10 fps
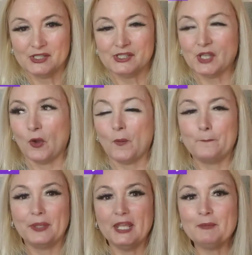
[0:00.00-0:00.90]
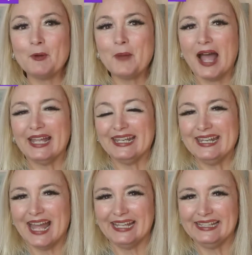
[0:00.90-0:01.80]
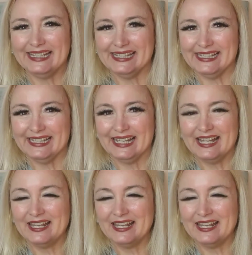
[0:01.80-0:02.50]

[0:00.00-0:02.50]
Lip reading: So people buy Nike,